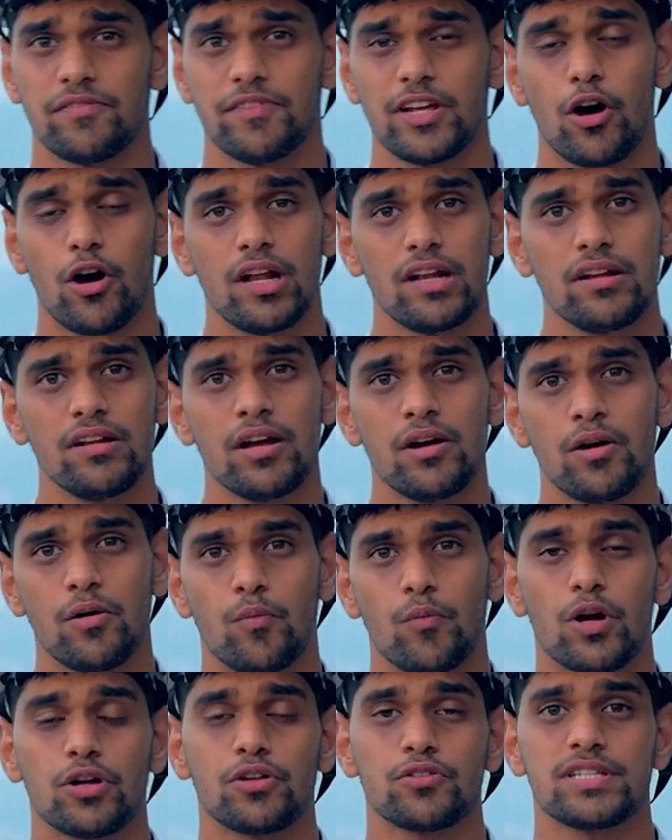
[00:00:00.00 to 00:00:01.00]
We all
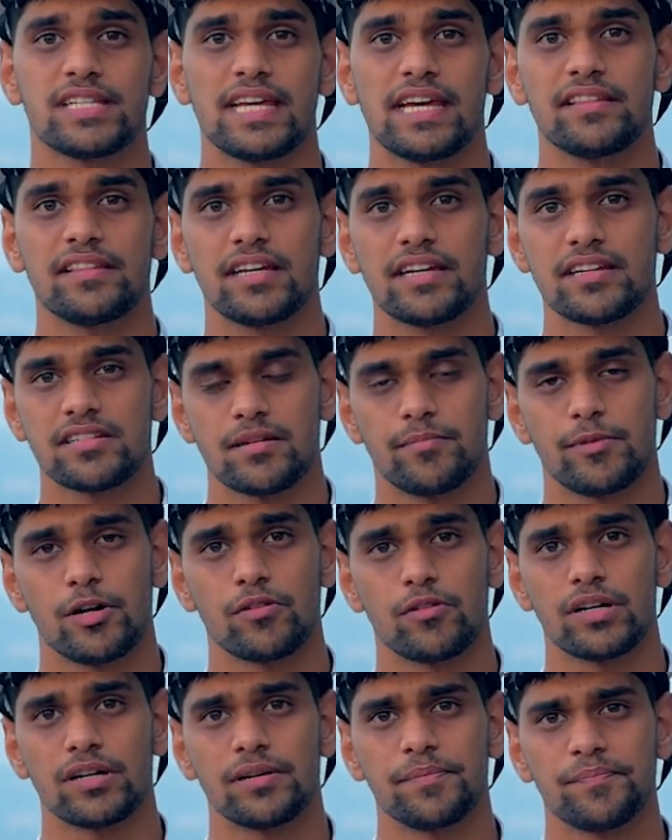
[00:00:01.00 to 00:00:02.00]
want to say things
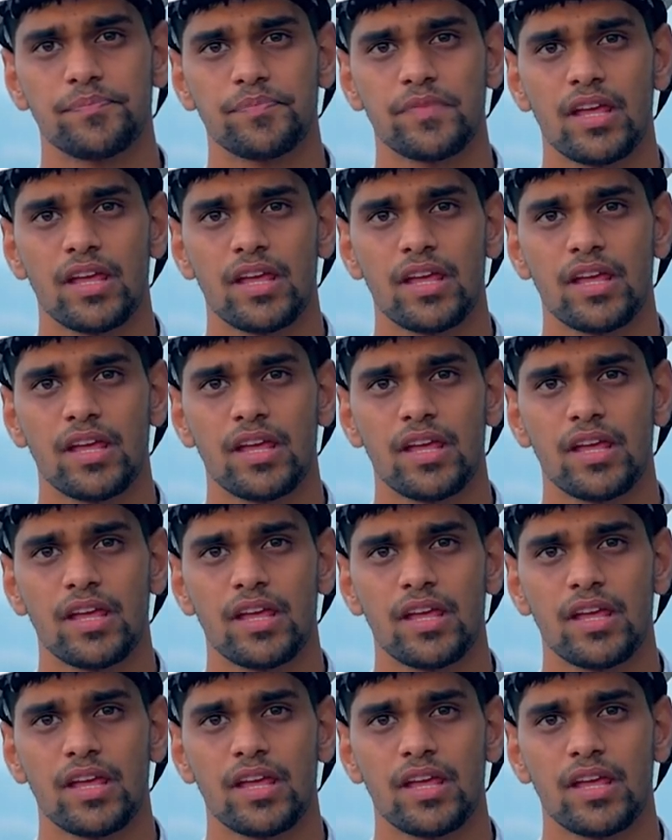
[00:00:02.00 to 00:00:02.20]
about it.